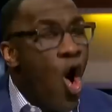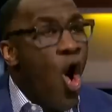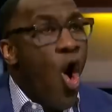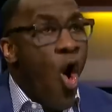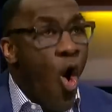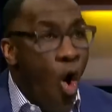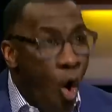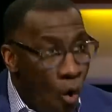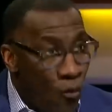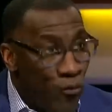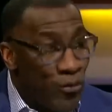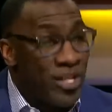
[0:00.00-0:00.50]

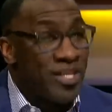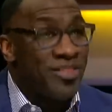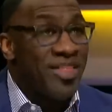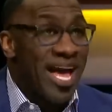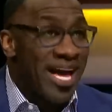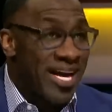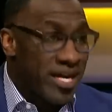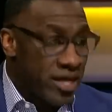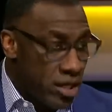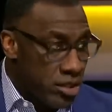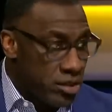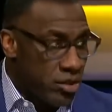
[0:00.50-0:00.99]
hopefully
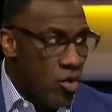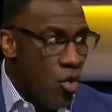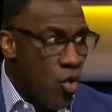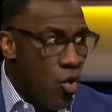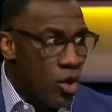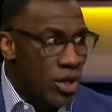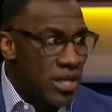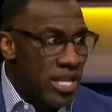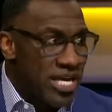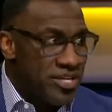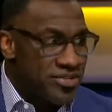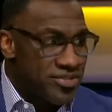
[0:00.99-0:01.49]
that
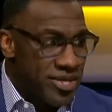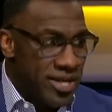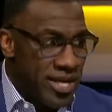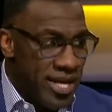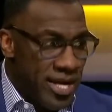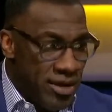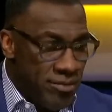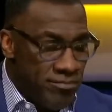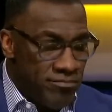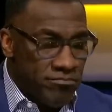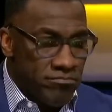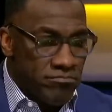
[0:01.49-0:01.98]
correlates to
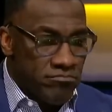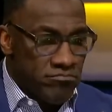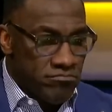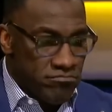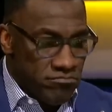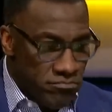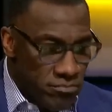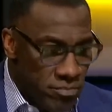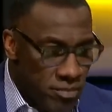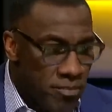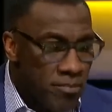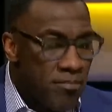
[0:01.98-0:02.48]
him
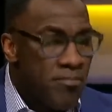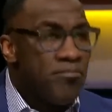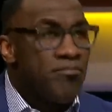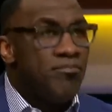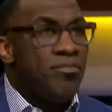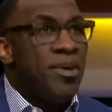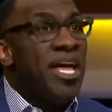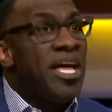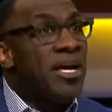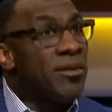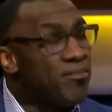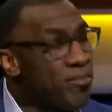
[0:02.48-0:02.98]
being